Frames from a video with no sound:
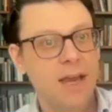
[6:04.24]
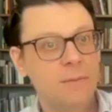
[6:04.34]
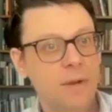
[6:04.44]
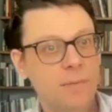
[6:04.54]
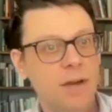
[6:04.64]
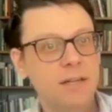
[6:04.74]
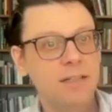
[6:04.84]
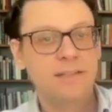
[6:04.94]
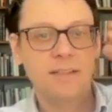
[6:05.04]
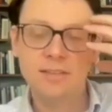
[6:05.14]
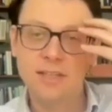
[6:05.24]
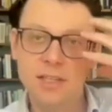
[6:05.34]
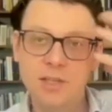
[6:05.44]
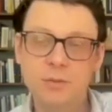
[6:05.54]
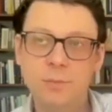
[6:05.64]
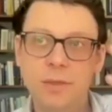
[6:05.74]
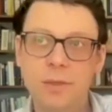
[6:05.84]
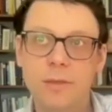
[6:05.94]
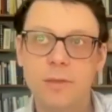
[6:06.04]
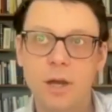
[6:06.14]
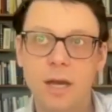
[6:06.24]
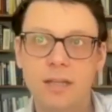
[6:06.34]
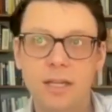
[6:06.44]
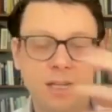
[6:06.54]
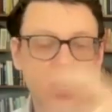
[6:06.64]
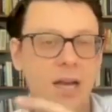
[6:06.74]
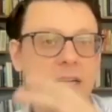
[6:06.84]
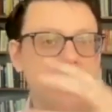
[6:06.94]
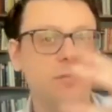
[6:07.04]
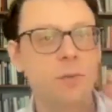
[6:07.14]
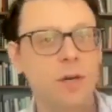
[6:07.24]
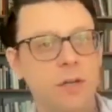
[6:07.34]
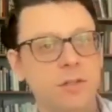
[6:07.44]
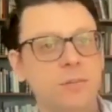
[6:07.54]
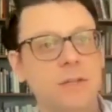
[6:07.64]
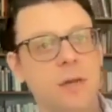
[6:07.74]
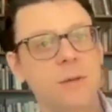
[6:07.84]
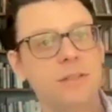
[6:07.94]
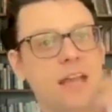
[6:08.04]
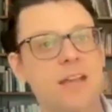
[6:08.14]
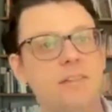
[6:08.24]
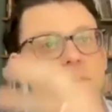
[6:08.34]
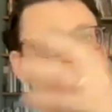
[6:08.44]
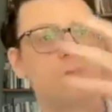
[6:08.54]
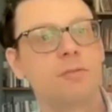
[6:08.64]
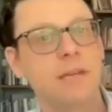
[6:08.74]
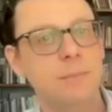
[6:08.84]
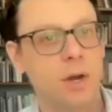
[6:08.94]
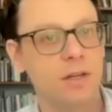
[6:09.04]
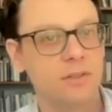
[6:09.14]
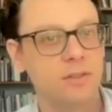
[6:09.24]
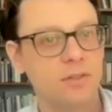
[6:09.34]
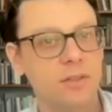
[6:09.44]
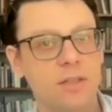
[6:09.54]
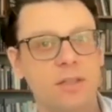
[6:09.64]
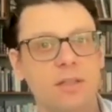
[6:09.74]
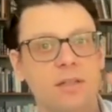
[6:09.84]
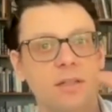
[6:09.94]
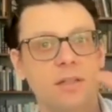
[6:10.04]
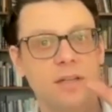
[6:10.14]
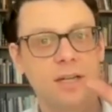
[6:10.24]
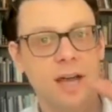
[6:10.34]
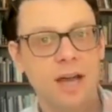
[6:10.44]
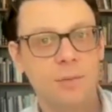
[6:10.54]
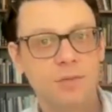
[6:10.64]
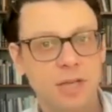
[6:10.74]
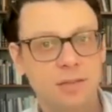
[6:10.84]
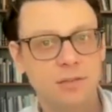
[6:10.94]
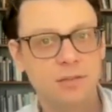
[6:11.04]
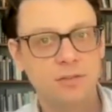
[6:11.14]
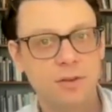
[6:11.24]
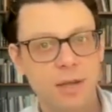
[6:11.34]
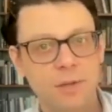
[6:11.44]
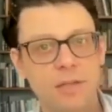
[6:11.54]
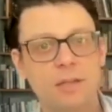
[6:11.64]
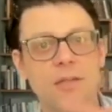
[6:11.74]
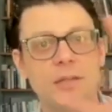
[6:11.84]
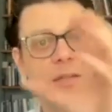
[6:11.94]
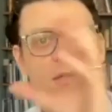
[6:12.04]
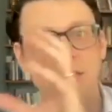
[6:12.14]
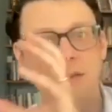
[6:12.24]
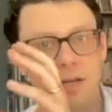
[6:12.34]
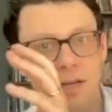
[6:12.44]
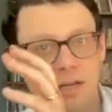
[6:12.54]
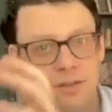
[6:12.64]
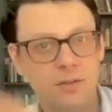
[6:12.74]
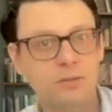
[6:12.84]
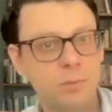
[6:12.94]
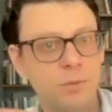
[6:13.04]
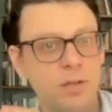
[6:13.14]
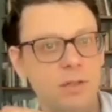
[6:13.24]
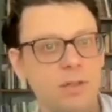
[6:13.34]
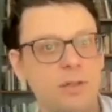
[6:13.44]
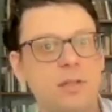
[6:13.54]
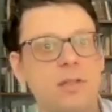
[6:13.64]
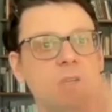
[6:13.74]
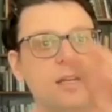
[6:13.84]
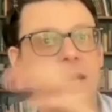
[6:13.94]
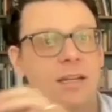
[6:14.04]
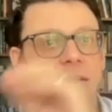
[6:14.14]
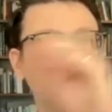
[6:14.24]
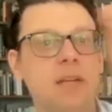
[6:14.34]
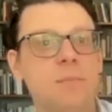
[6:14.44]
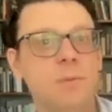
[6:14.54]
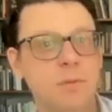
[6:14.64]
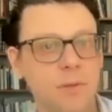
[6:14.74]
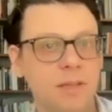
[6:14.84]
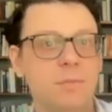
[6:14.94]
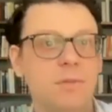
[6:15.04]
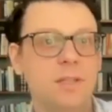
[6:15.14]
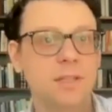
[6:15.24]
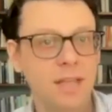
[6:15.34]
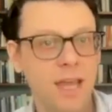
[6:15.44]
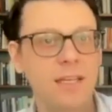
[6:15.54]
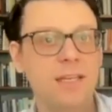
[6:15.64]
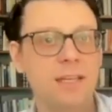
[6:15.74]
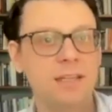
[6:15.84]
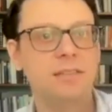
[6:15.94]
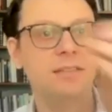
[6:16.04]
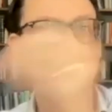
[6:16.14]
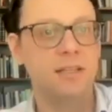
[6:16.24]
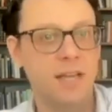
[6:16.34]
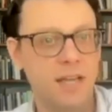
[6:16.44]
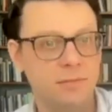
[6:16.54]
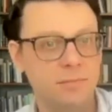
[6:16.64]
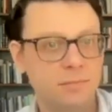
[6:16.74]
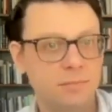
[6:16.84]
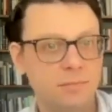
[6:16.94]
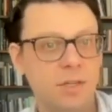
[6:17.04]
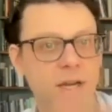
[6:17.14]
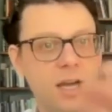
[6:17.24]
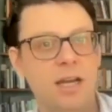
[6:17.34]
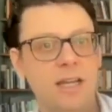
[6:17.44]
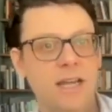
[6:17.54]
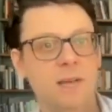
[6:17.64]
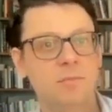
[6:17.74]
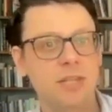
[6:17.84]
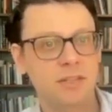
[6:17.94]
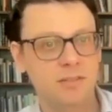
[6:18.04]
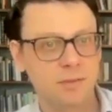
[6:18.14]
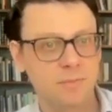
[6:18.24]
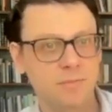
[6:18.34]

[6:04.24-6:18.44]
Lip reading: And Maimonides thinks that human thought, like God is one, ultimately always has those three parts: an object you're describing, a descriptor, and a link between them. Today is Sunday. I am Jason.